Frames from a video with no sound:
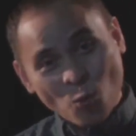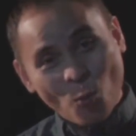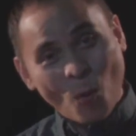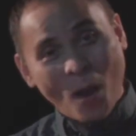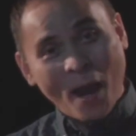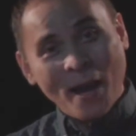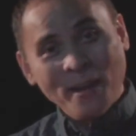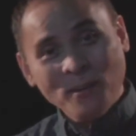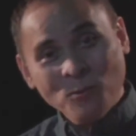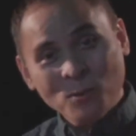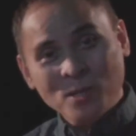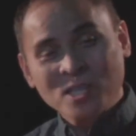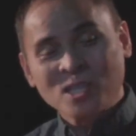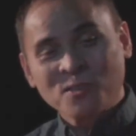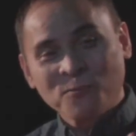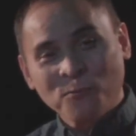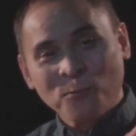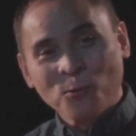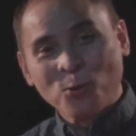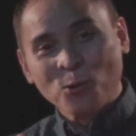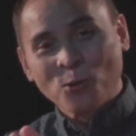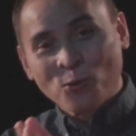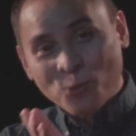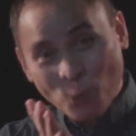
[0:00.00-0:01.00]
One was
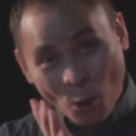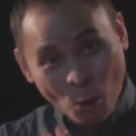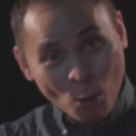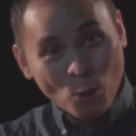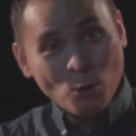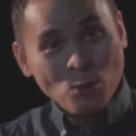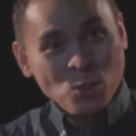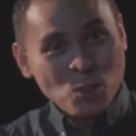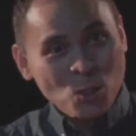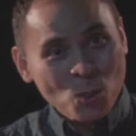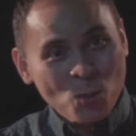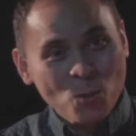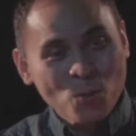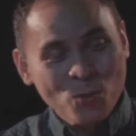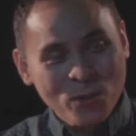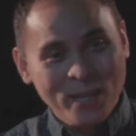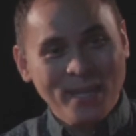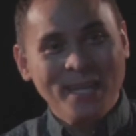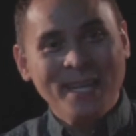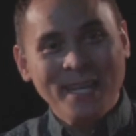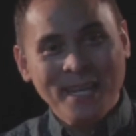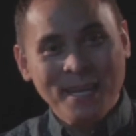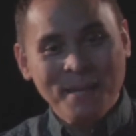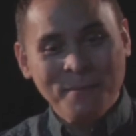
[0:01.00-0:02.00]
for those who
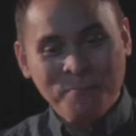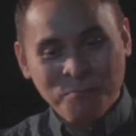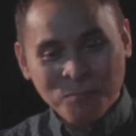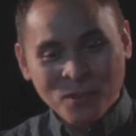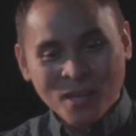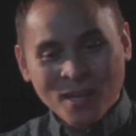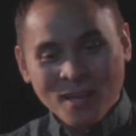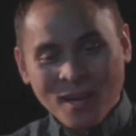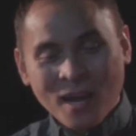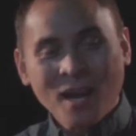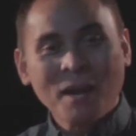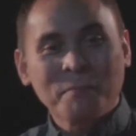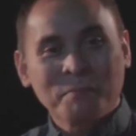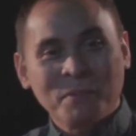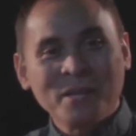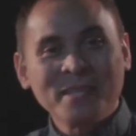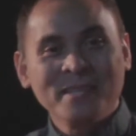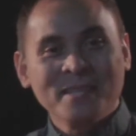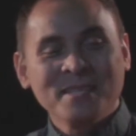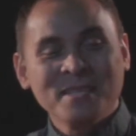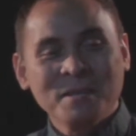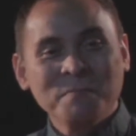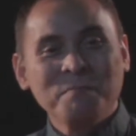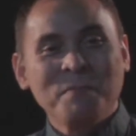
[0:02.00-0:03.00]
really uh,
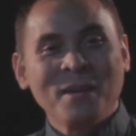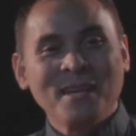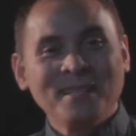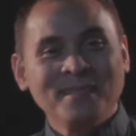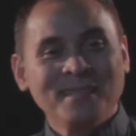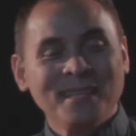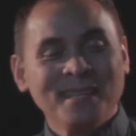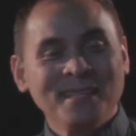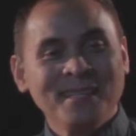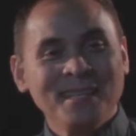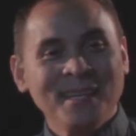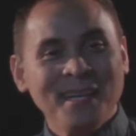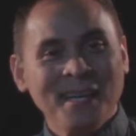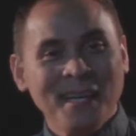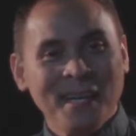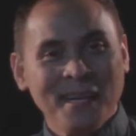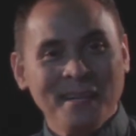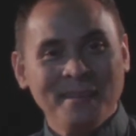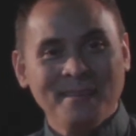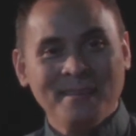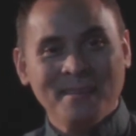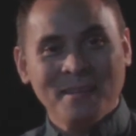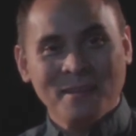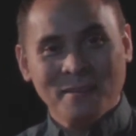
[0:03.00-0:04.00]
participated
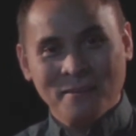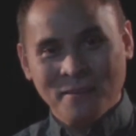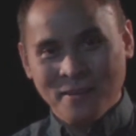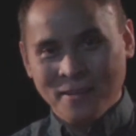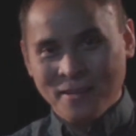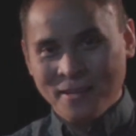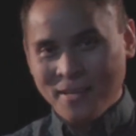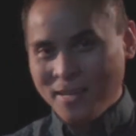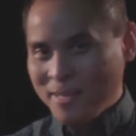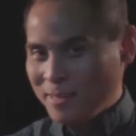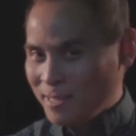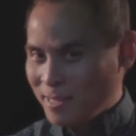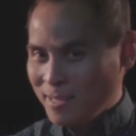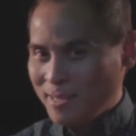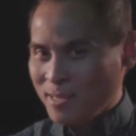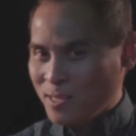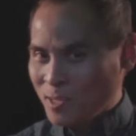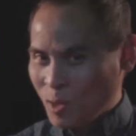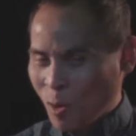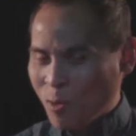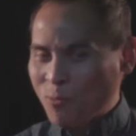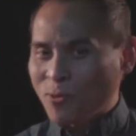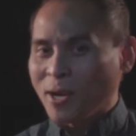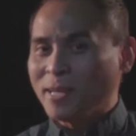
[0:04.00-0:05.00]
in the in the
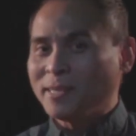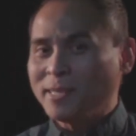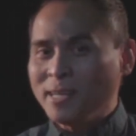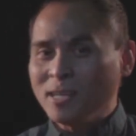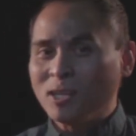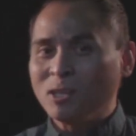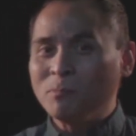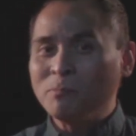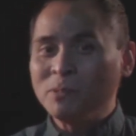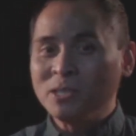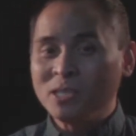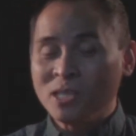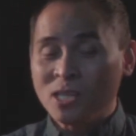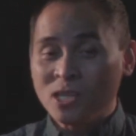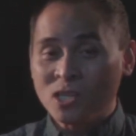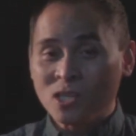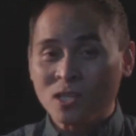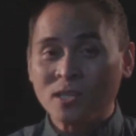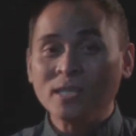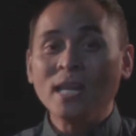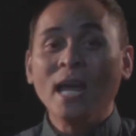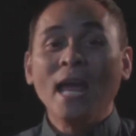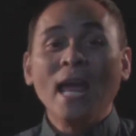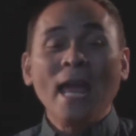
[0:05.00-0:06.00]
songwriting
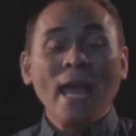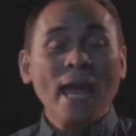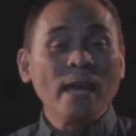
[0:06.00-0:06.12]
competition,